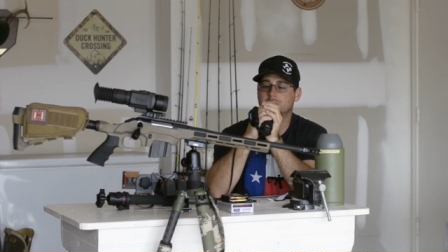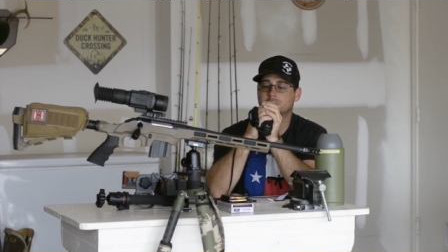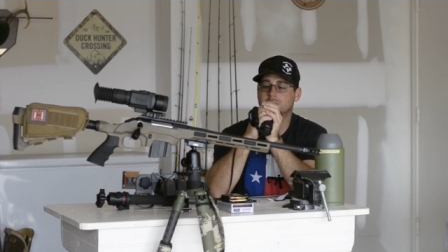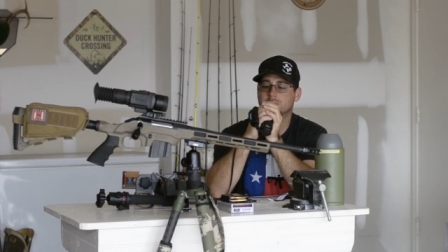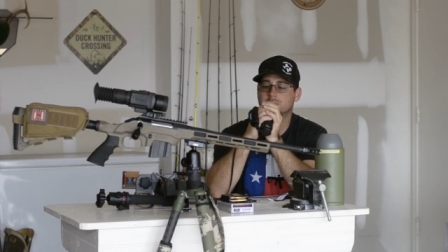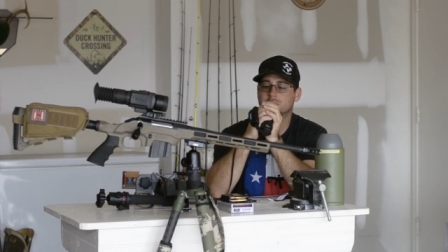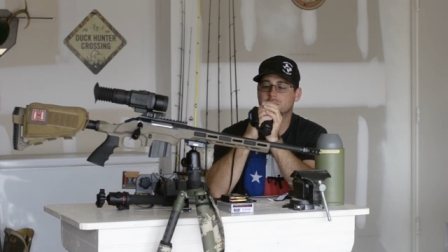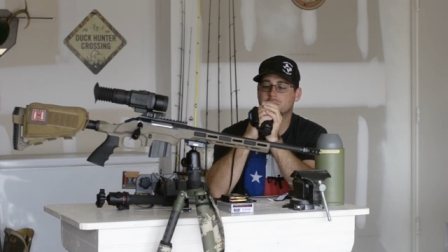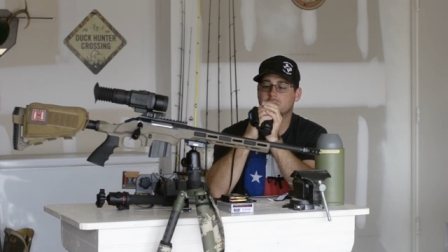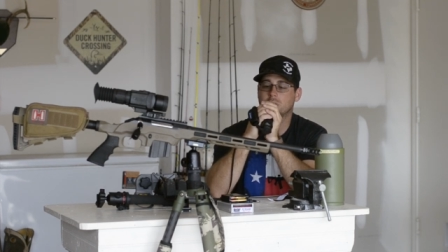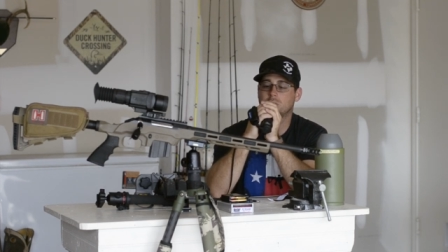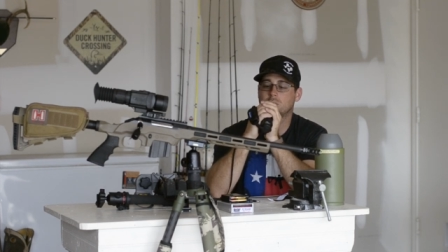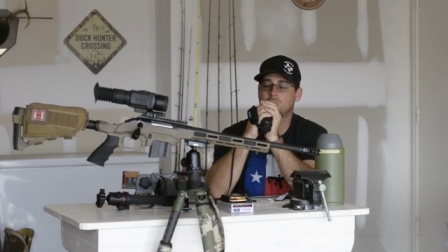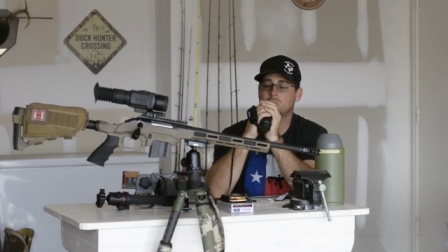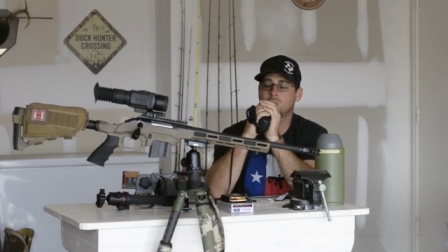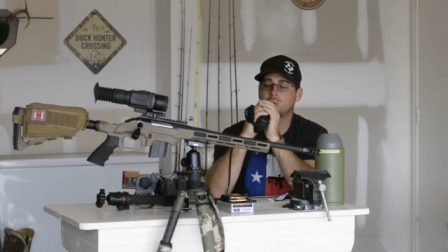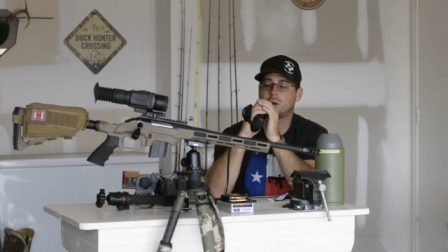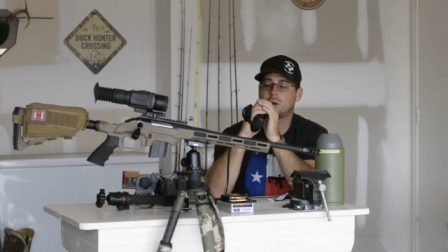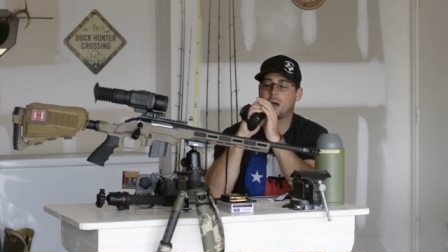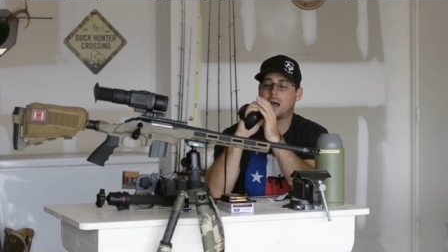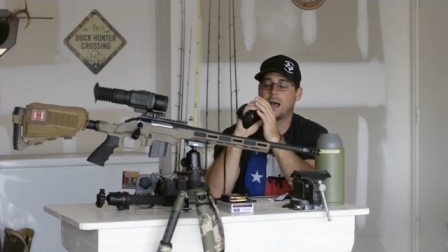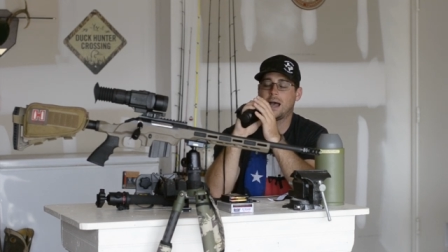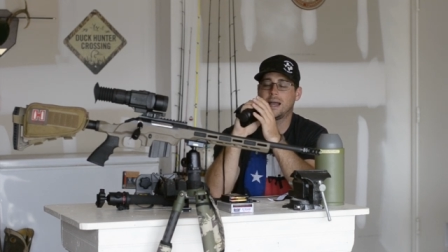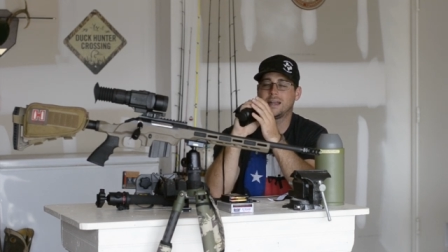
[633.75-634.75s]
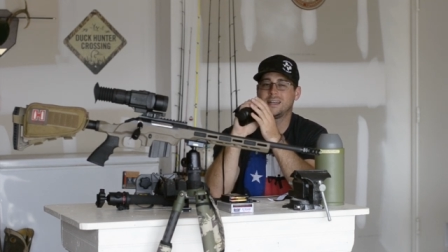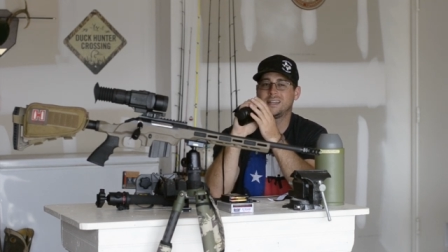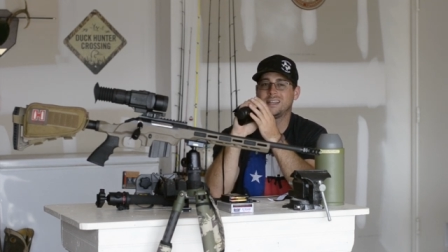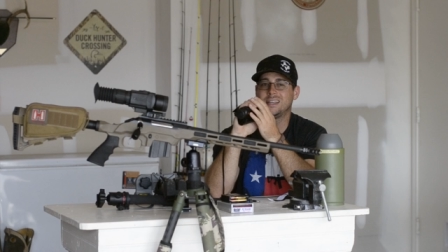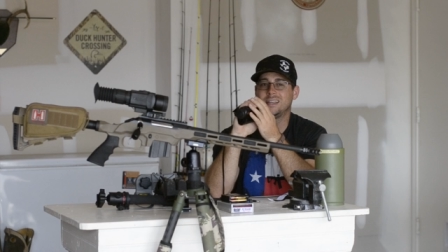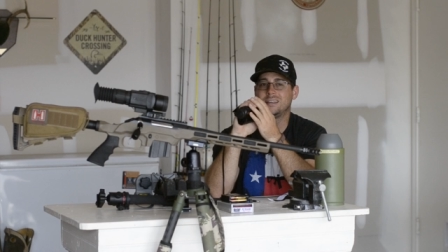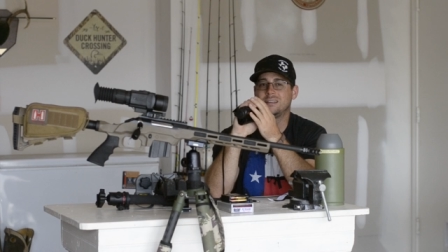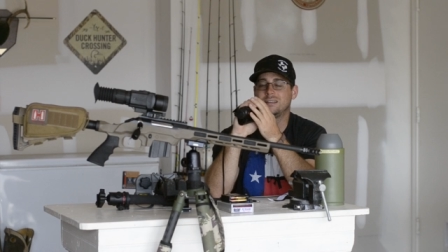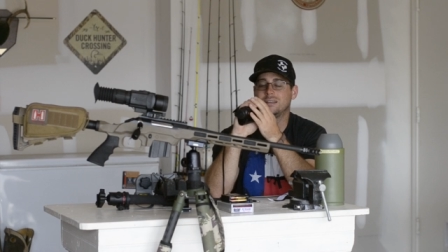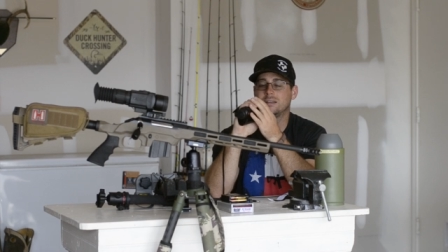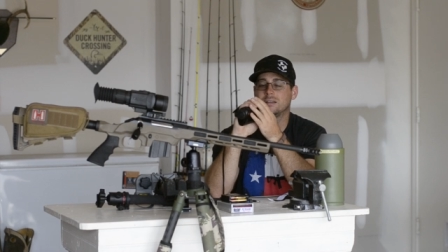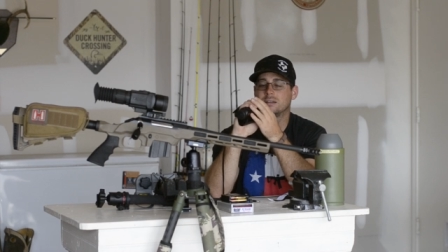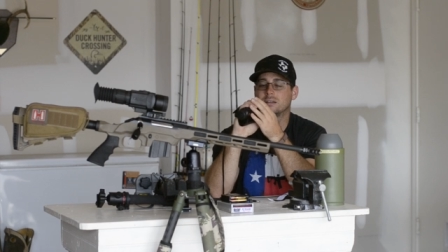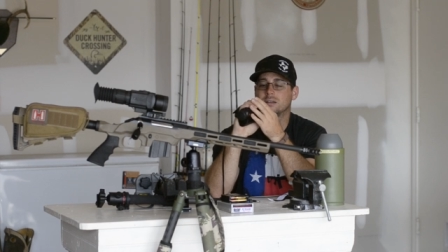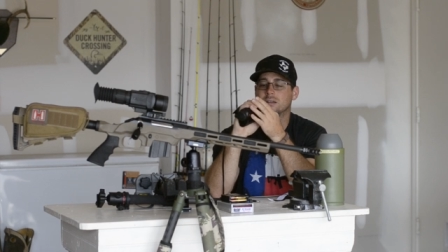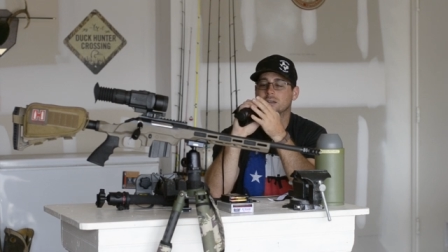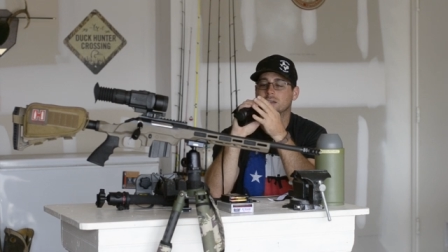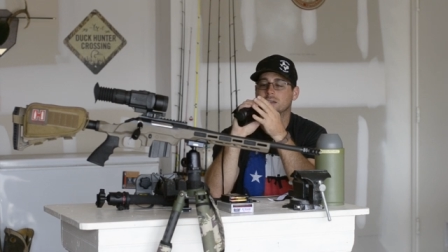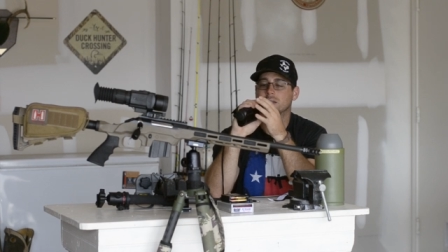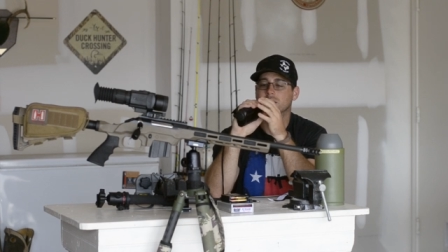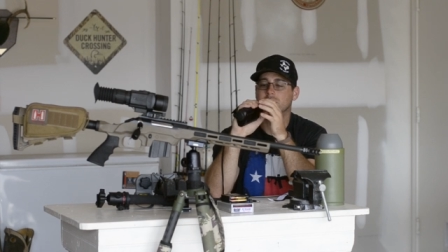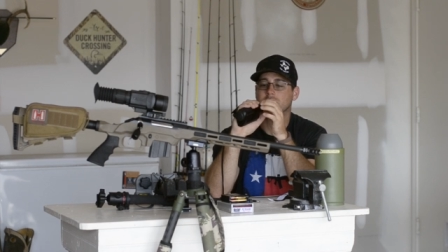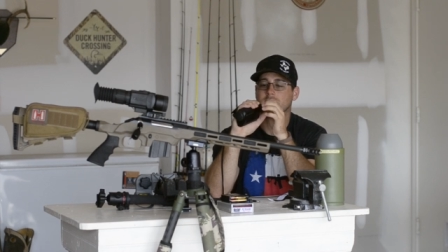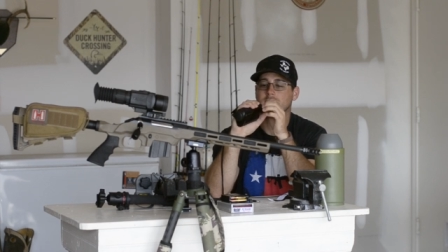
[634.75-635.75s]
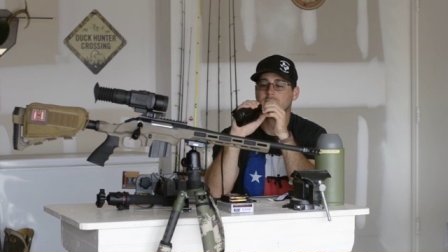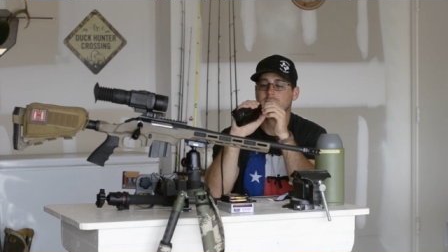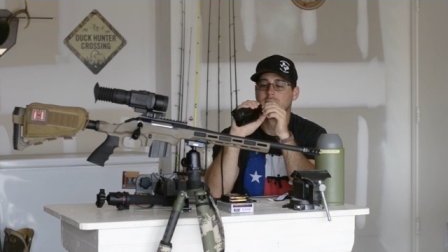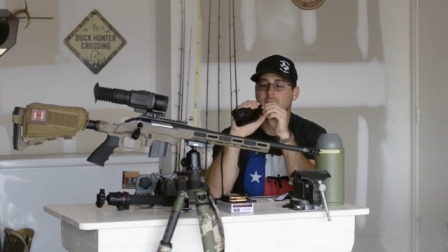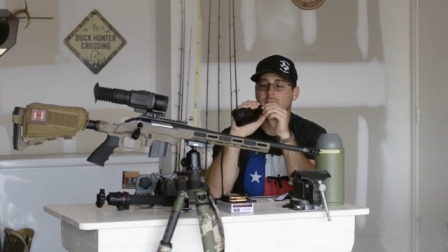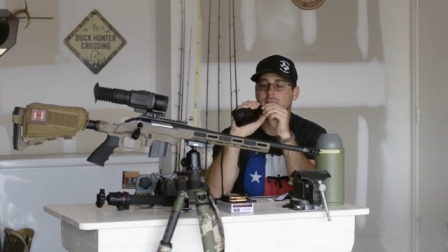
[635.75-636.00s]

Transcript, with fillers: Um, so ID